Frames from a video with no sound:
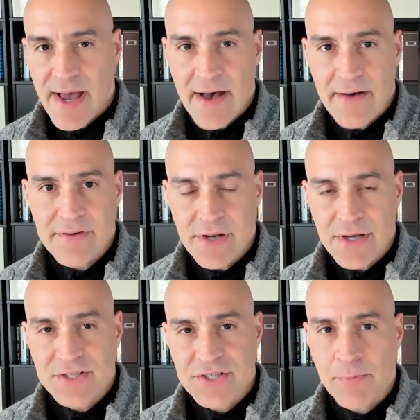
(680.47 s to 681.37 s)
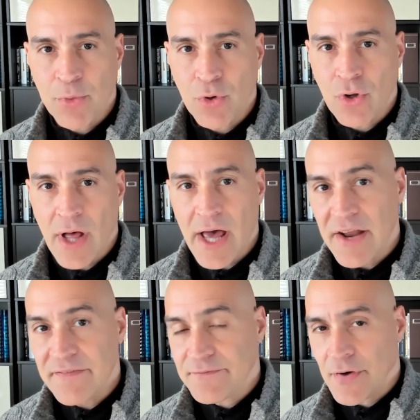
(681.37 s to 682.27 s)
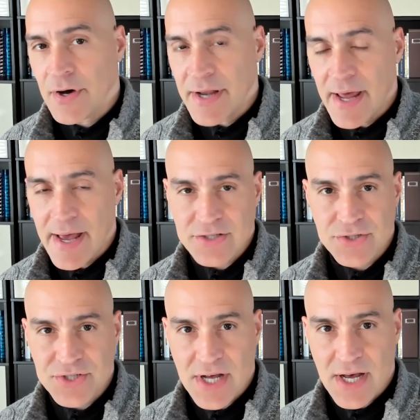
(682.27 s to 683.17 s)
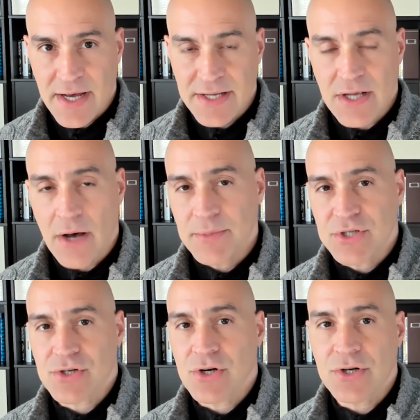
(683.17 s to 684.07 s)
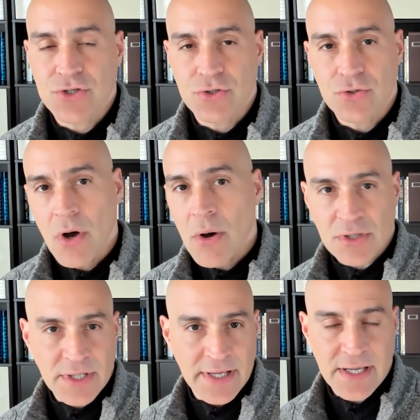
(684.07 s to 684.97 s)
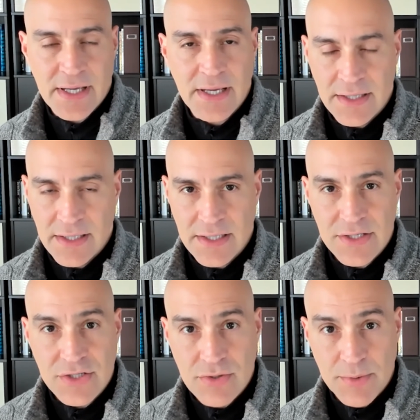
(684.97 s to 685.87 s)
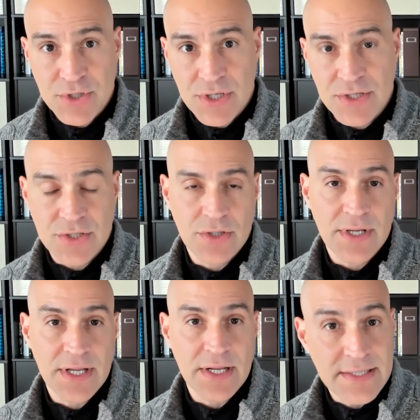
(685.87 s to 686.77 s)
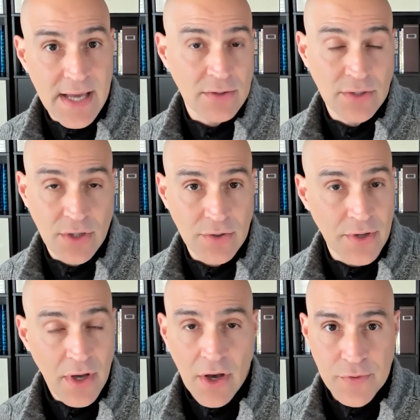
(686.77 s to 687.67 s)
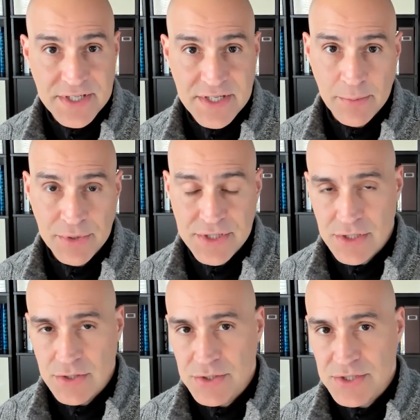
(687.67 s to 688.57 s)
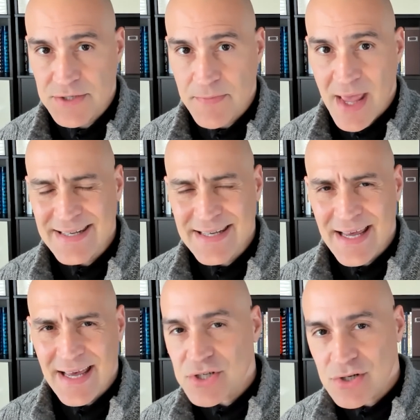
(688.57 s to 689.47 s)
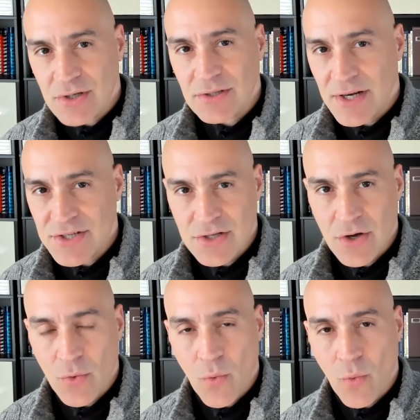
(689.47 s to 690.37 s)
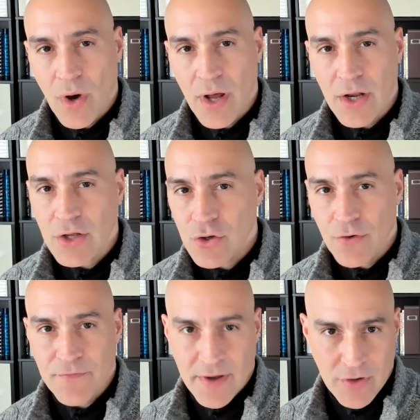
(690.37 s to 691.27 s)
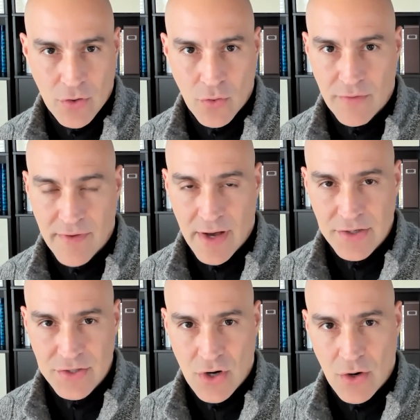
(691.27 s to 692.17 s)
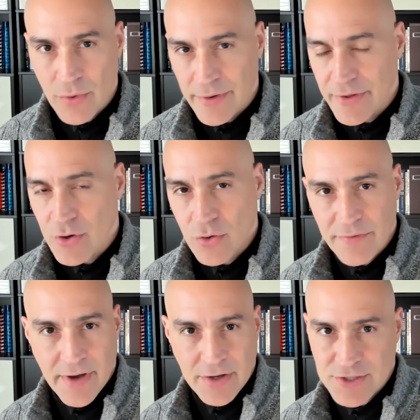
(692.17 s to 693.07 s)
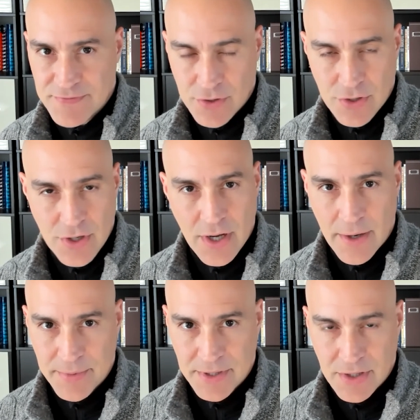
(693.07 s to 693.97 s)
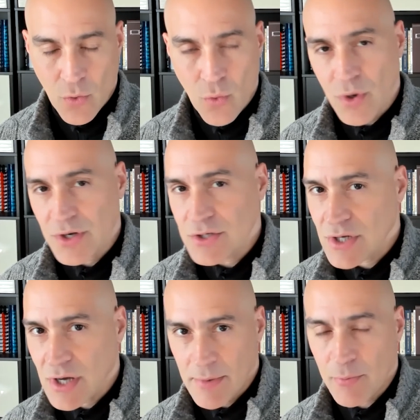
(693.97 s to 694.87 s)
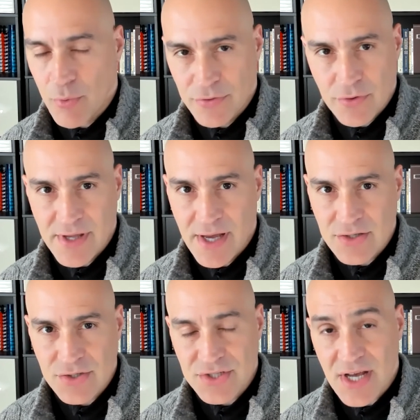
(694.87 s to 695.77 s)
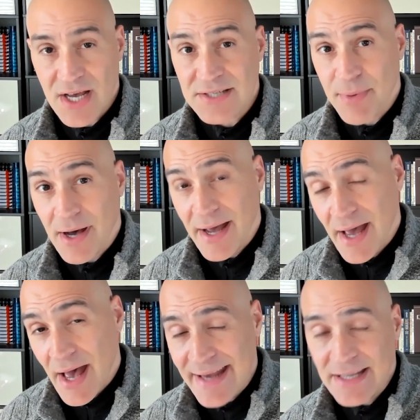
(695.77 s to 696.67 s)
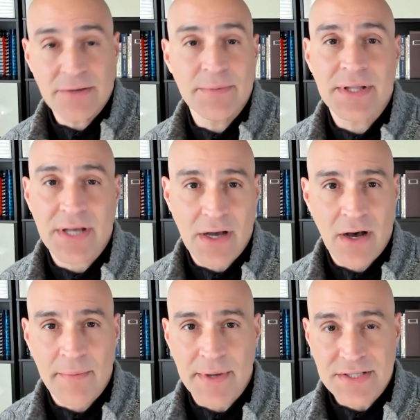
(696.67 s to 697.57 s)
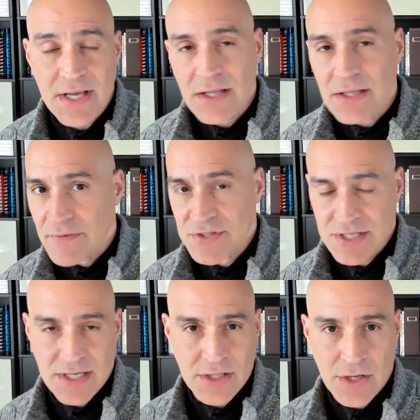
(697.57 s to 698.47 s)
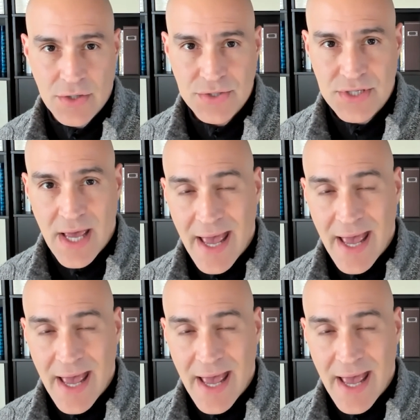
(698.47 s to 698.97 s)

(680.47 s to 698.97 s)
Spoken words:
you have it, a simple and fun exercise. I'll be sure to put a link in the description so you can download a free template to use. And be sure to let us know what your favorite core values are. What are the core values for your company? Or what did you come up with through the exercise by adding them in the comments? Love seeing those.